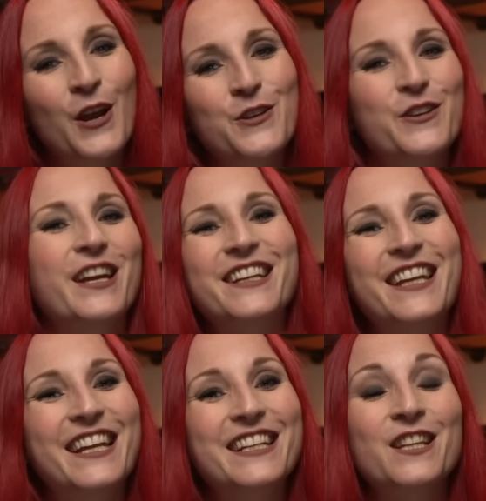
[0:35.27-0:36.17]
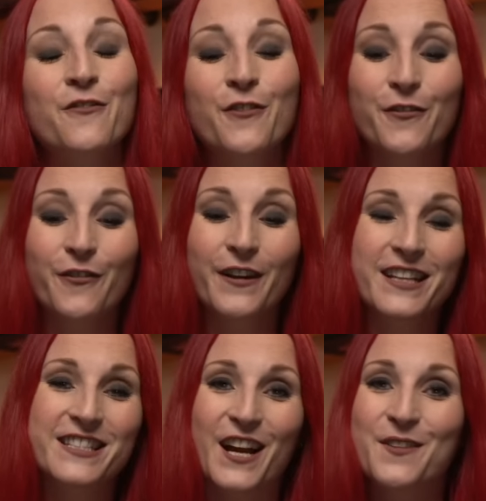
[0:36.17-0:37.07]
you can get it for free
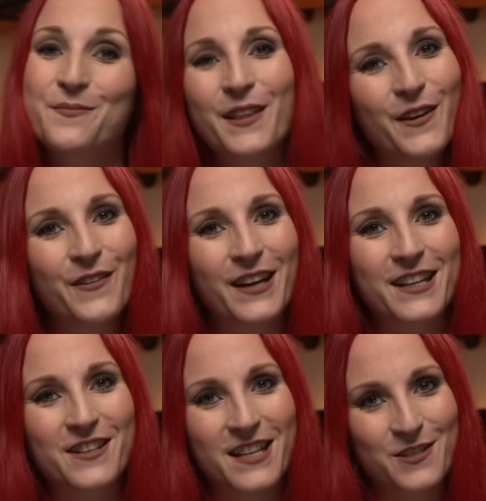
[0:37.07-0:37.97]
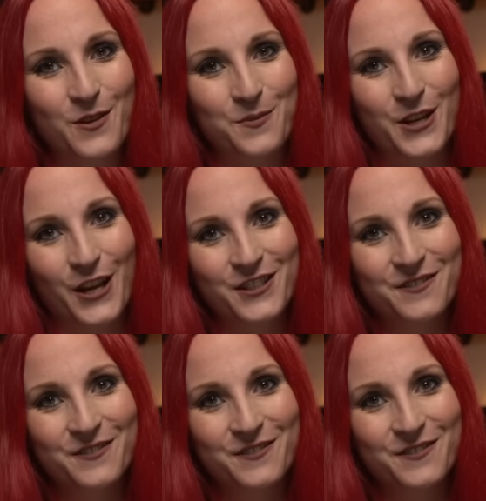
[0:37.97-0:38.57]
down below in the description.